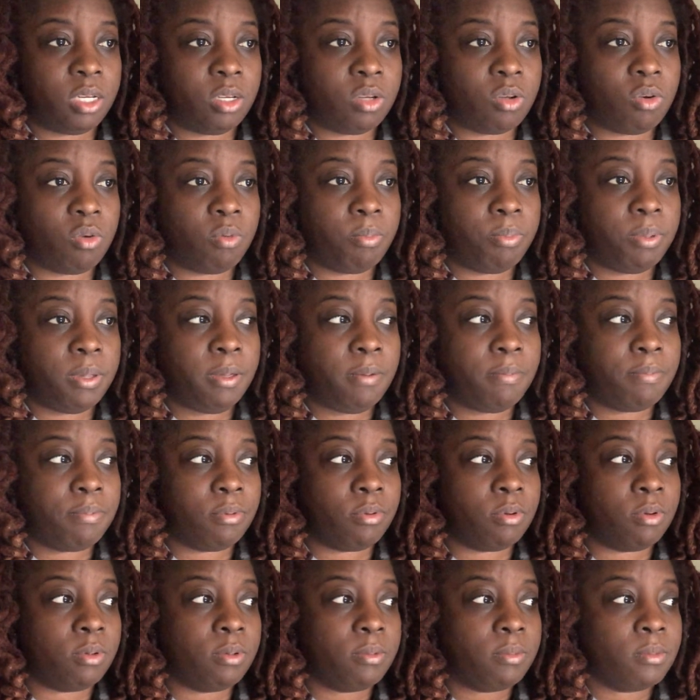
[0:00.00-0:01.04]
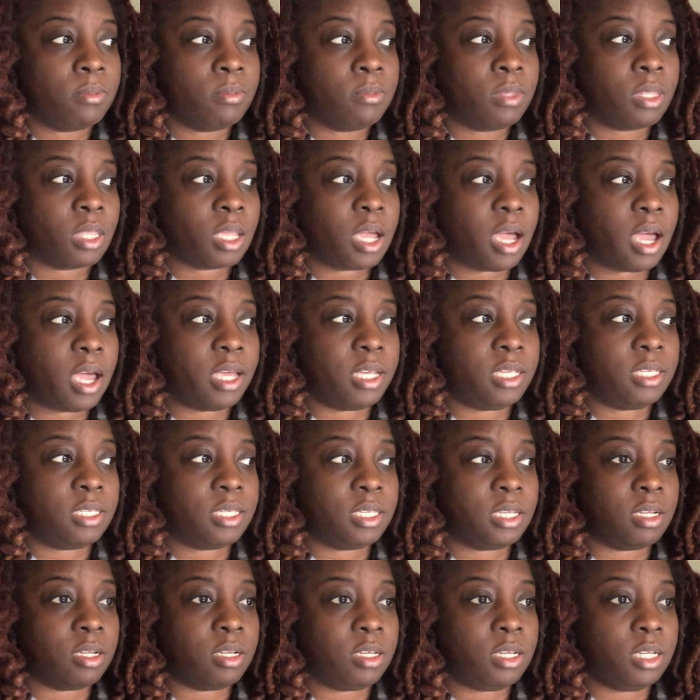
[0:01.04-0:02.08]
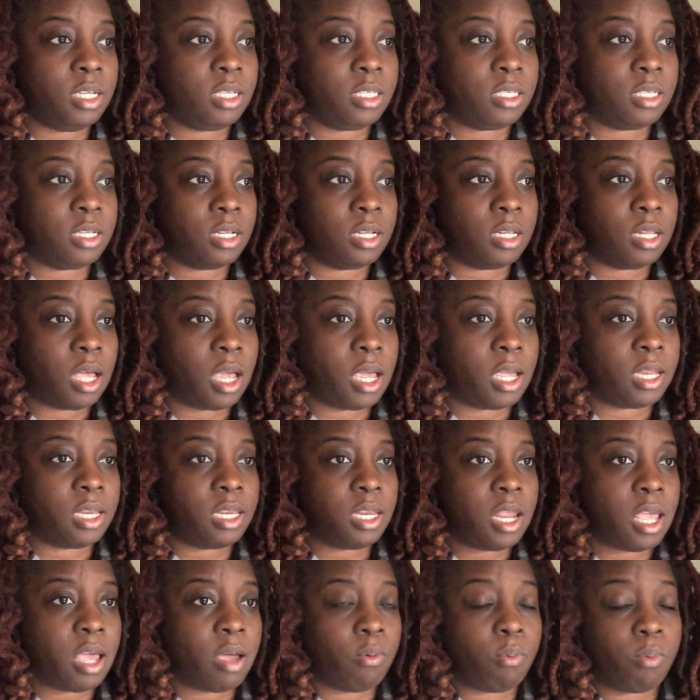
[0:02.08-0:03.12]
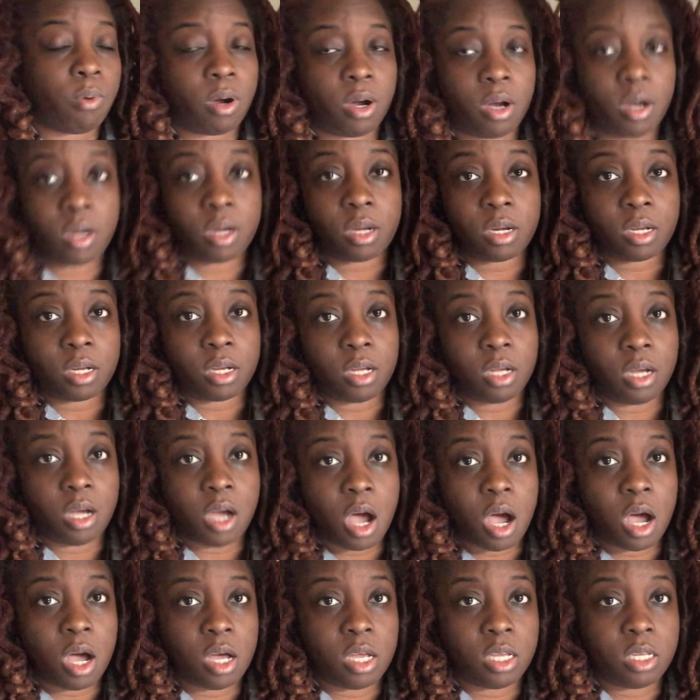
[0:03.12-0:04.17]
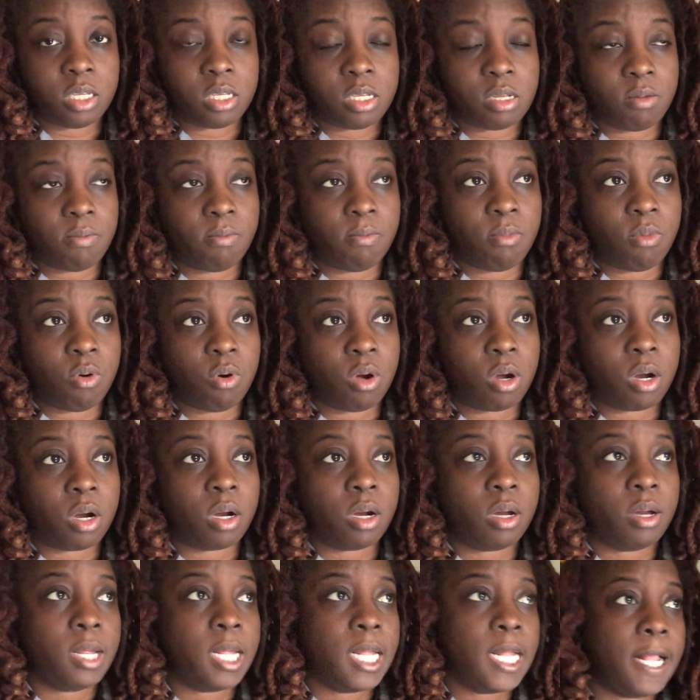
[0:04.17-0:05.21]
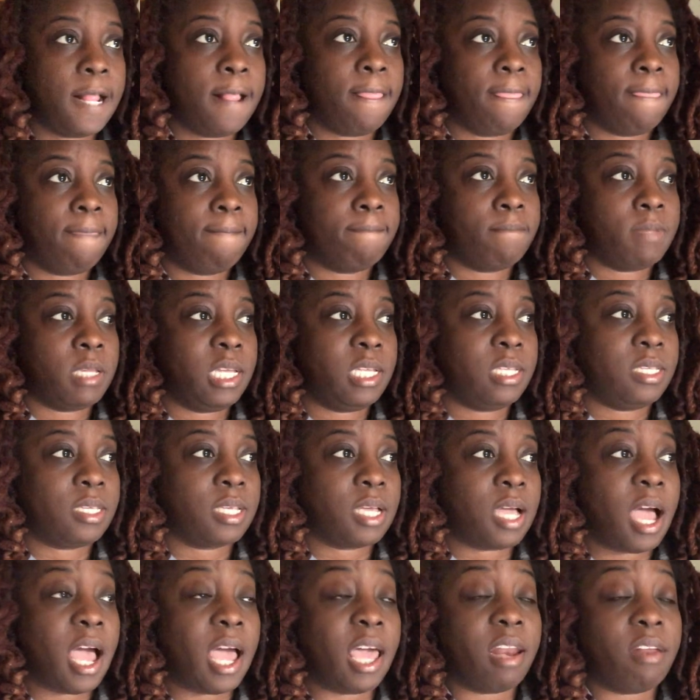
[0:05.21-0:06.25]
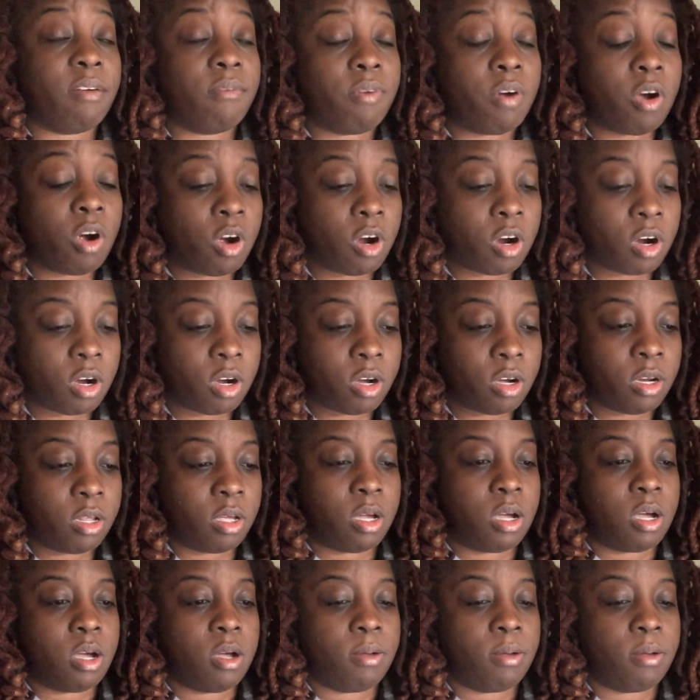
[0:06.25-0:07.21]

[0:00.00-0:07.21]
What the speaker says: dope people. I still need to, like, network some more. It's kind of hard.